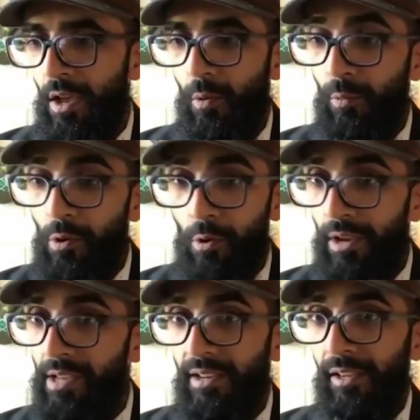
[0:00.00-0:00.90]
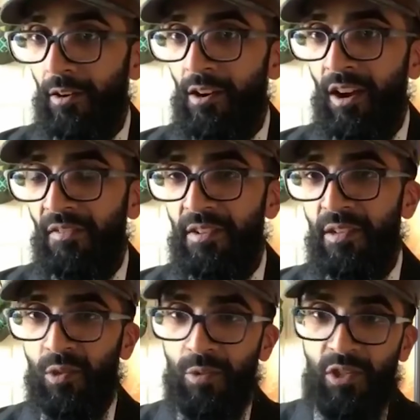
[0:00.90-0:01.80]
reorienting our
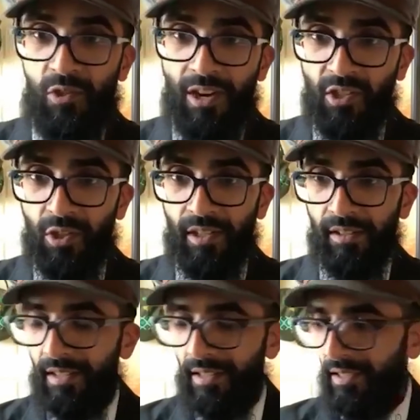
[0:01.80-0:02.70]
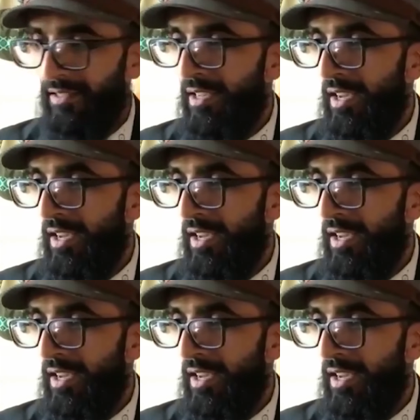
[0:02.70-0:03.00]
office, restructuring things,